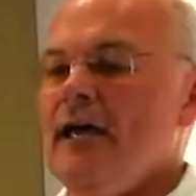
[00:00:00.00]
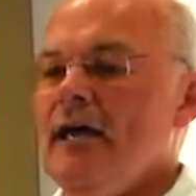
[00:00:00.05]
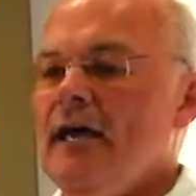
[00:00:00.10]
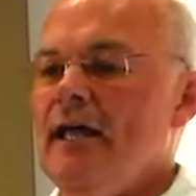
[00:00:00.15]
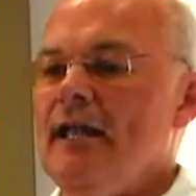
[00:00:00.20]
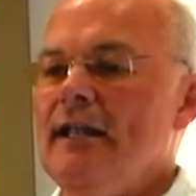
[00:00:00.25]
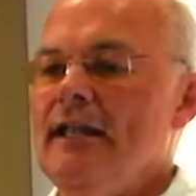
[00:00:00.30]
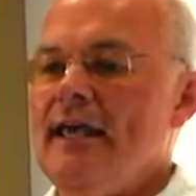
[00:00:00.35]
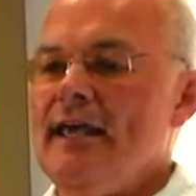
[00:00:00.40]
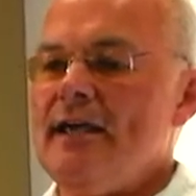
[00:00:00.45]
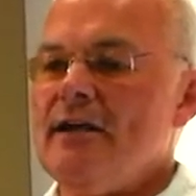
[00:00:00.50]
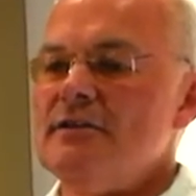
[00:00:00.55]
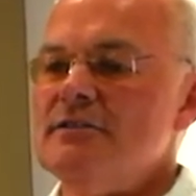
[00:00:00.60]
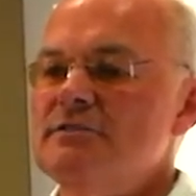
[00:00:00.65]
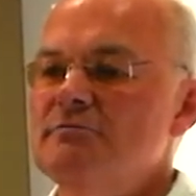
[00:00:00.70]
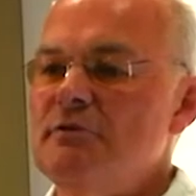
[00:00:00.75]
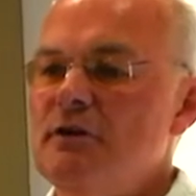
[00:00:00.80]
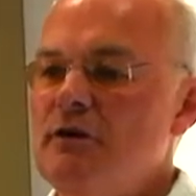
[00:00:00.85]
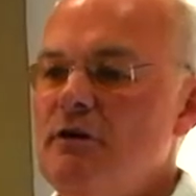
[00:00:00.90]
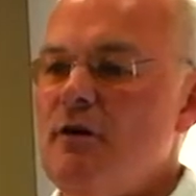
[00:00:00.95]
Layers
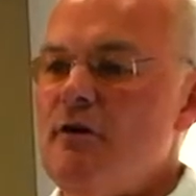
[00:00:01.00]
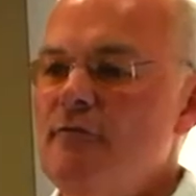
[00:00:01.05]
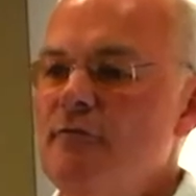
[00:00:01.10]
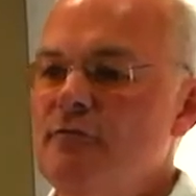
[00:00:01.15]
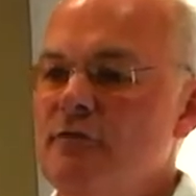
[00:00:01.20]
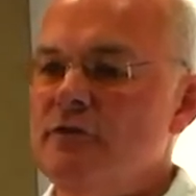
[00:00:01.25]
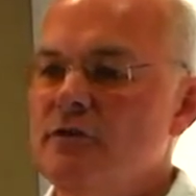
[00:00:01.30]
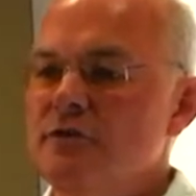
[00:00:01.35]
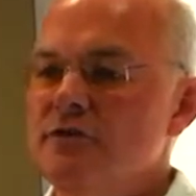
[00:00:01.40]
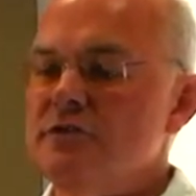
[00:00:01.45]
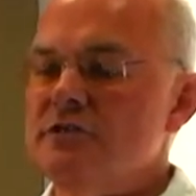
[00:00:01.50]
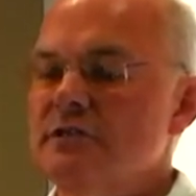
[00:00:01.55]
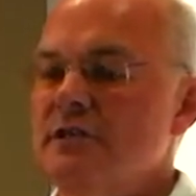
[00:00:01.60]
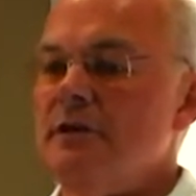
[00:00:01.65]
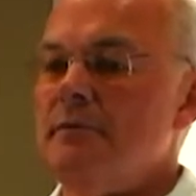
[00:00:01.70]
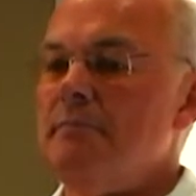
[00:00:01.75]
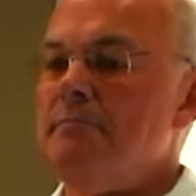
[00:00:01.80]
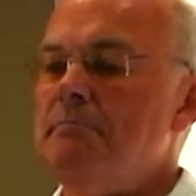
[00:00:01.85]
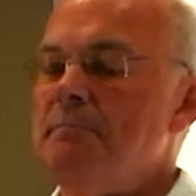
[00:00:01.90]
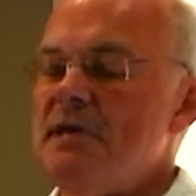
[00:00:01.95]
will offer uh,
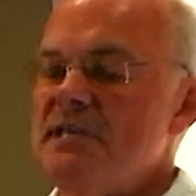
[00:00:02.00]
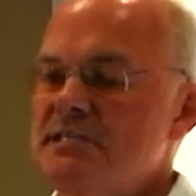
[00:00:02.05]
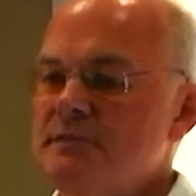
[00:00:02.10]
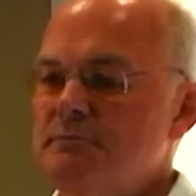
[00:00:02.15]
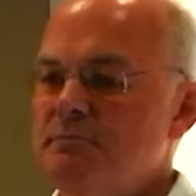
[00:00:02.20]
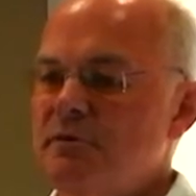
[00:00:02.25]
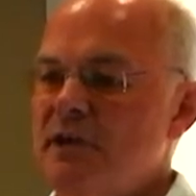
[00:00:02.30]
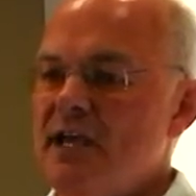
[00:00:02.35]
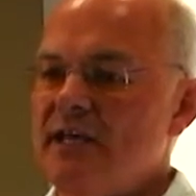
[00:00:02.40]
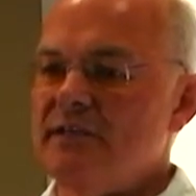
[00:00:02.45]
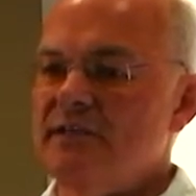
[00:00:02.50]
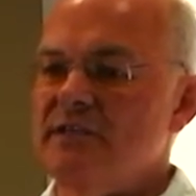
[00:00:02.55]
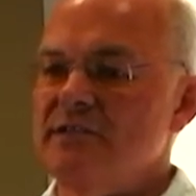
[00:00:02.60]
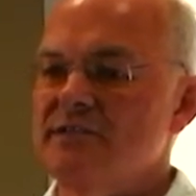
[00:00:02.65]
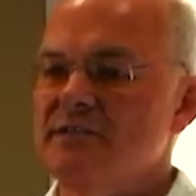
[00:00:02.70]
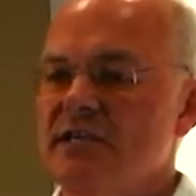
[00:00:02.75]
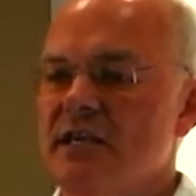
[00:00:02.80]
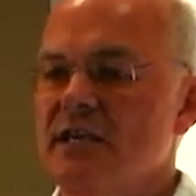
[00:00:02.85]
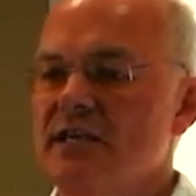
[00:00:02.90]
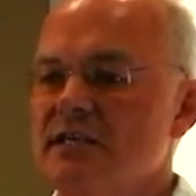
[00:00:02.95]
best practice
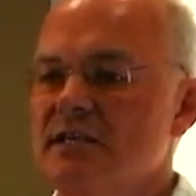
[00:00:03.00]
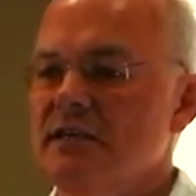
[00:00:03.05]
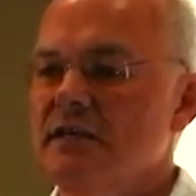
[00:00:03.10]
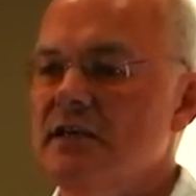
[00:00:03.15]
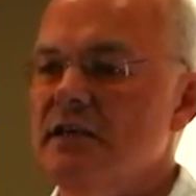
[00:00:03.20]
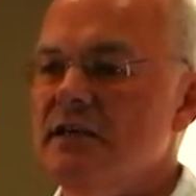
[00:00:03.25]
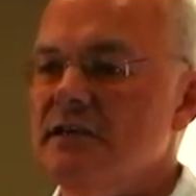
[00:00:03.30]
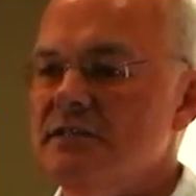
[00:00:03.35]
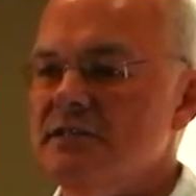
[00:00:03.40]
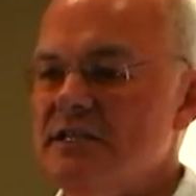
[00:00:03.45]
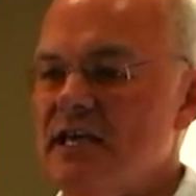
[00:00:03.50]
ex uh,